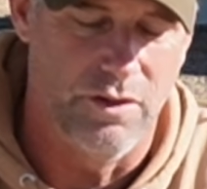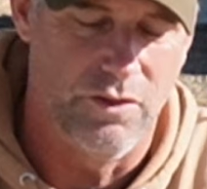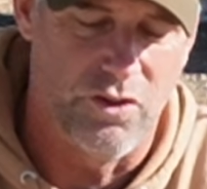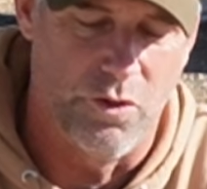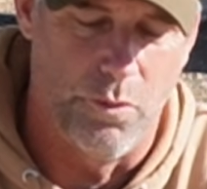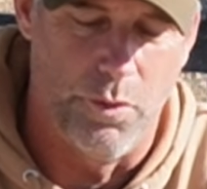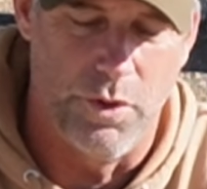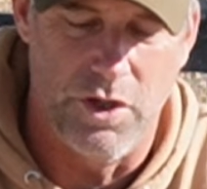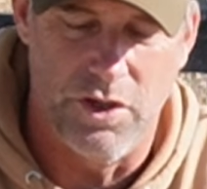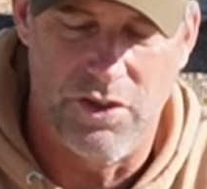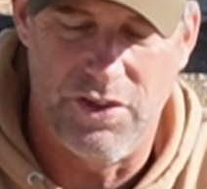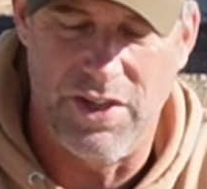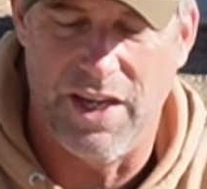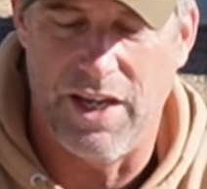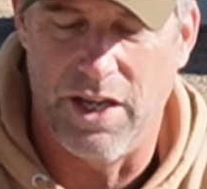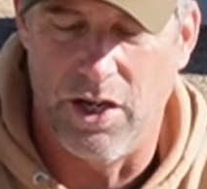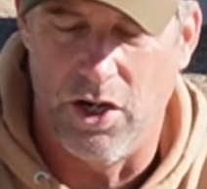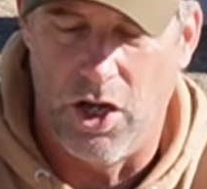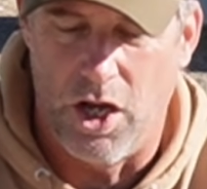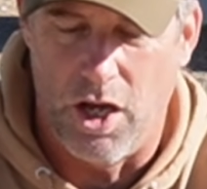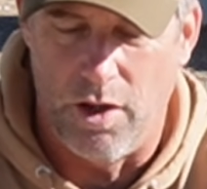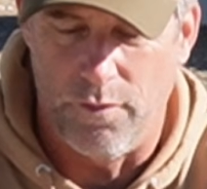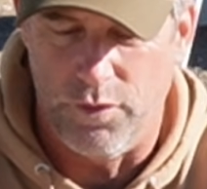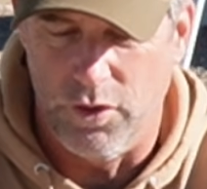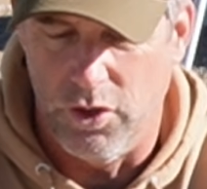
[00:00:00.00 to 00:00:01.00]
So when you take it
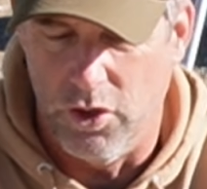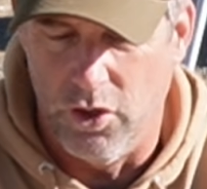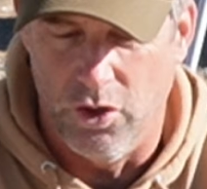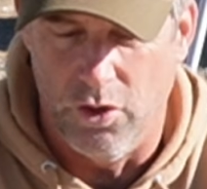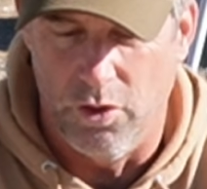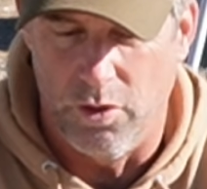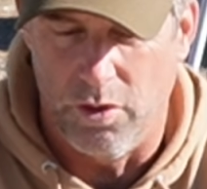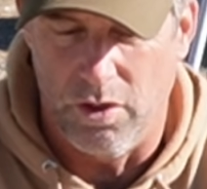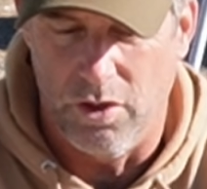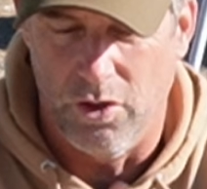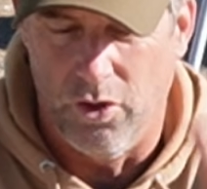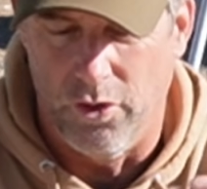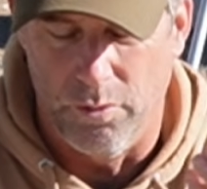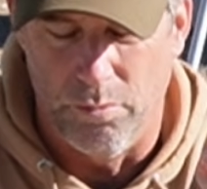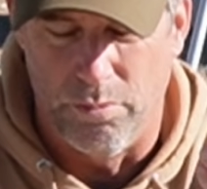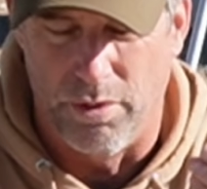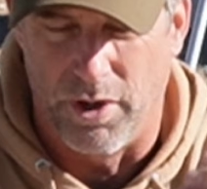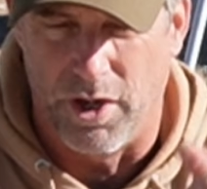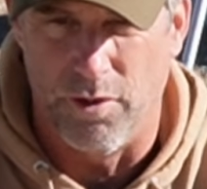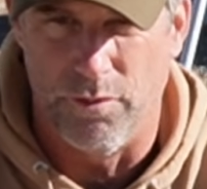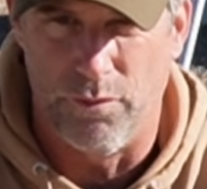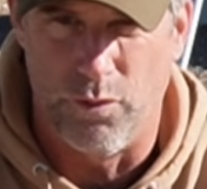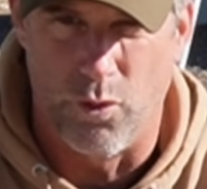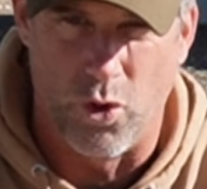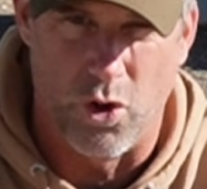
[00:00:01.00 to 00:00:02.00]
off, you only
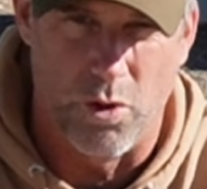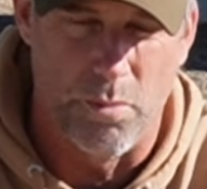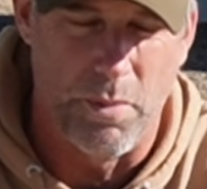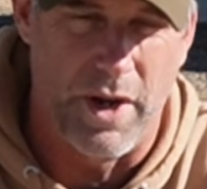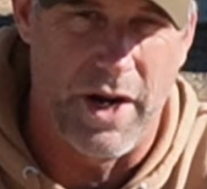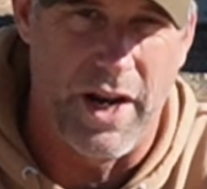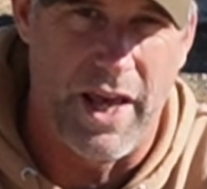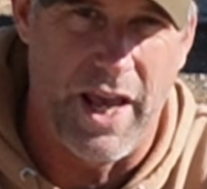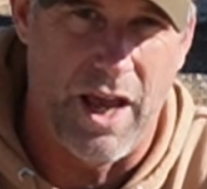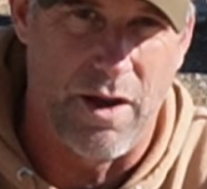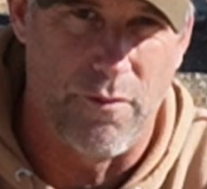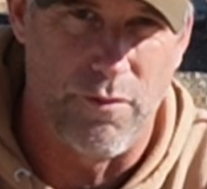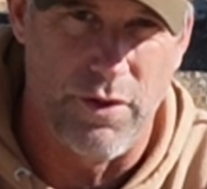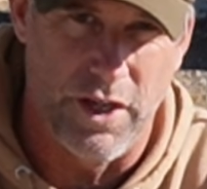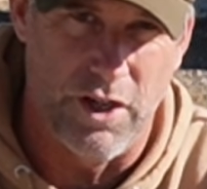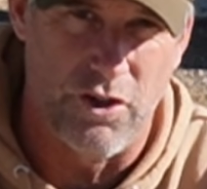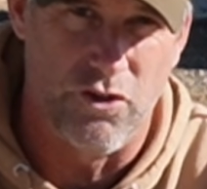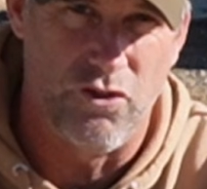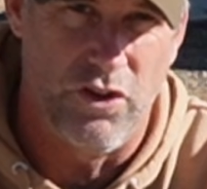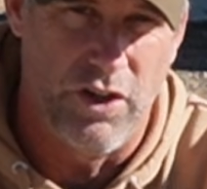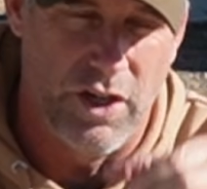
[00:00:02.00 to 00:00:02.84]
bring it forward about a ½ inch,